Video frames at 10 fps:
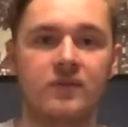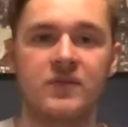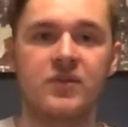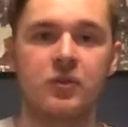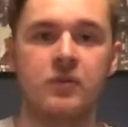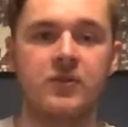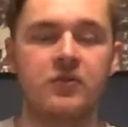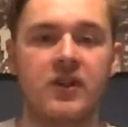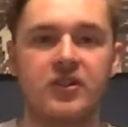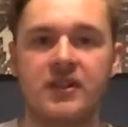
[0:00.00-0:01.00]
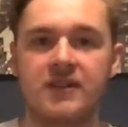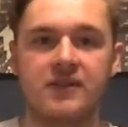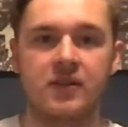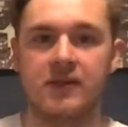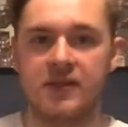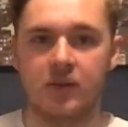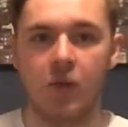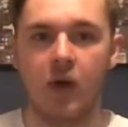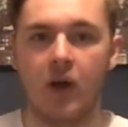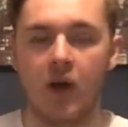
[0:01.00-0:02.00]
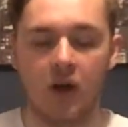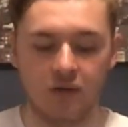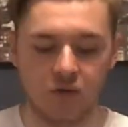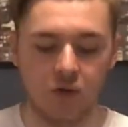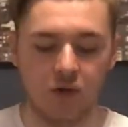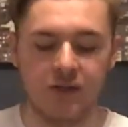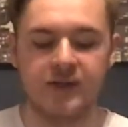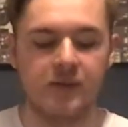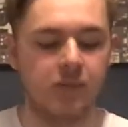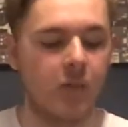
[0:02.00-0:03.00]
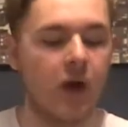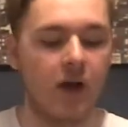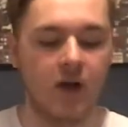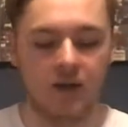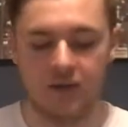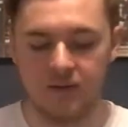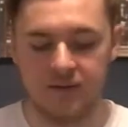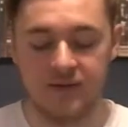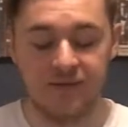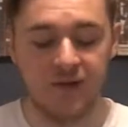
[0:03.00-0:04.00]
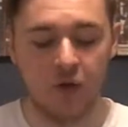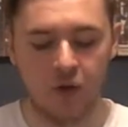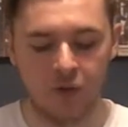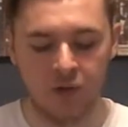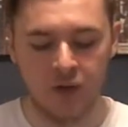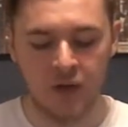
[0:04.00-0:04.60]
super stretchy, so it's quite a hard collar to fit on.